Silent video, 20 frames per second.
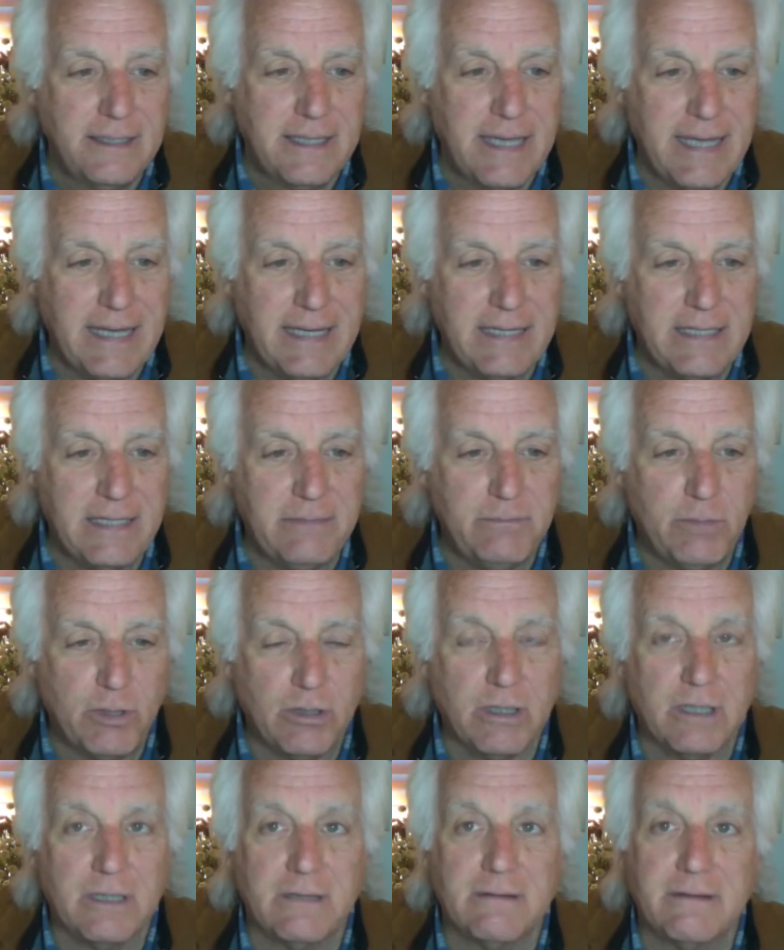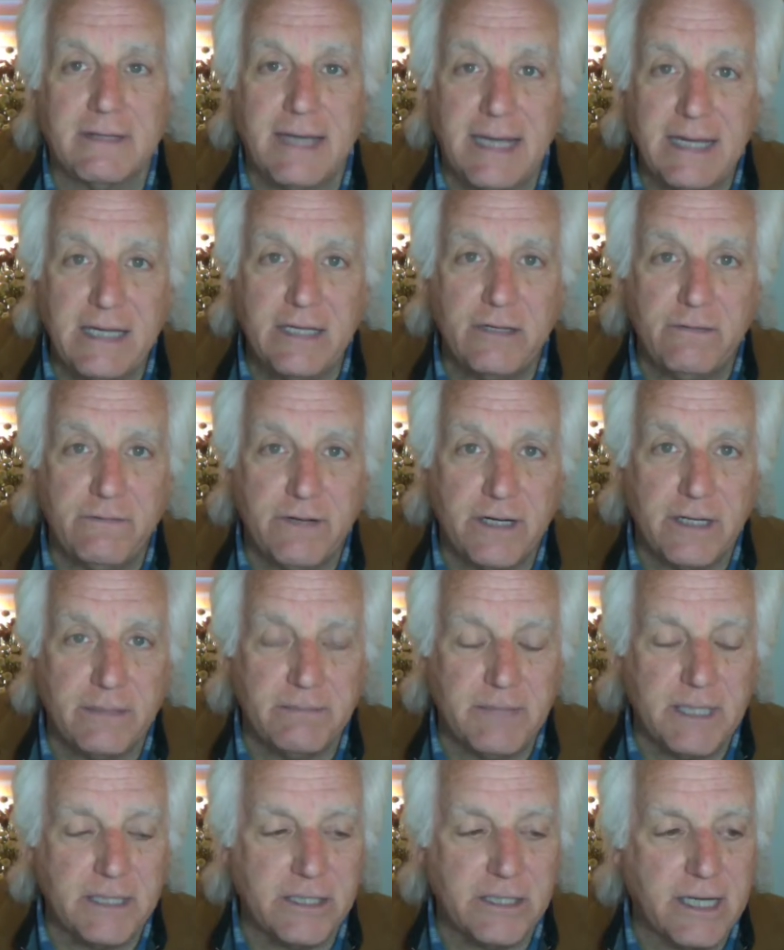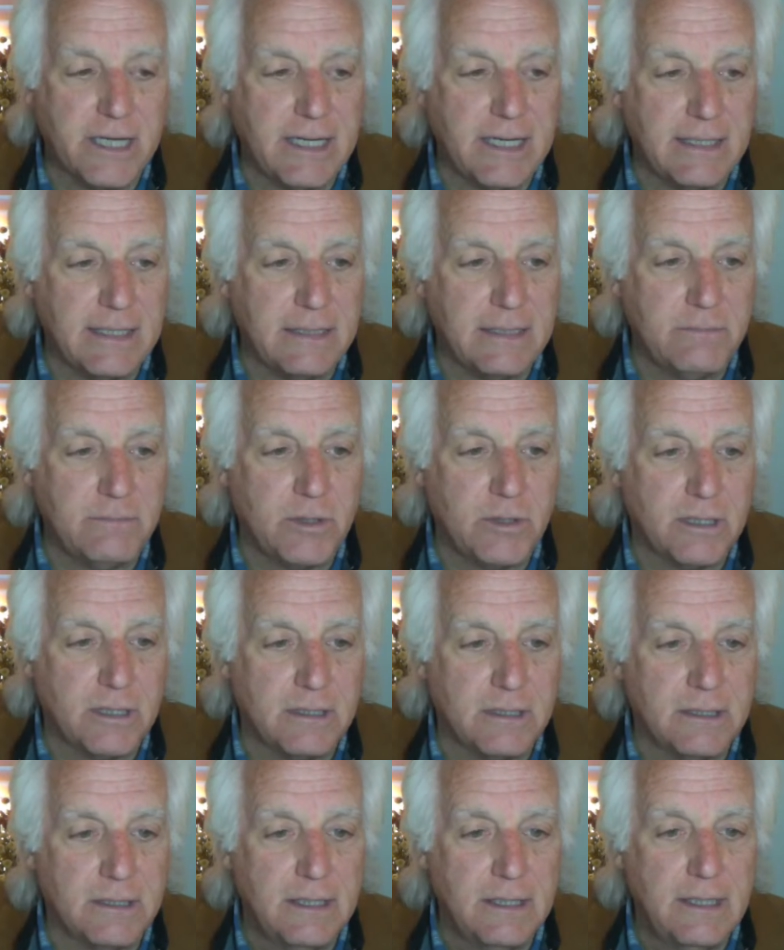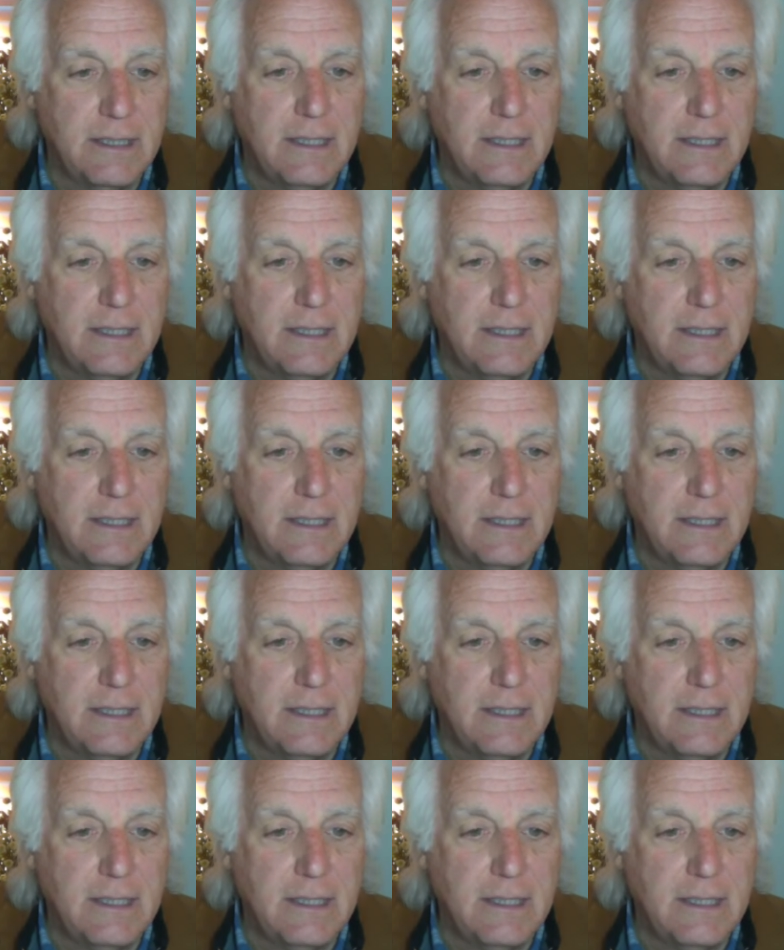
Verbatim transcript: Candy Morton. Thank you very much, Candy Morton.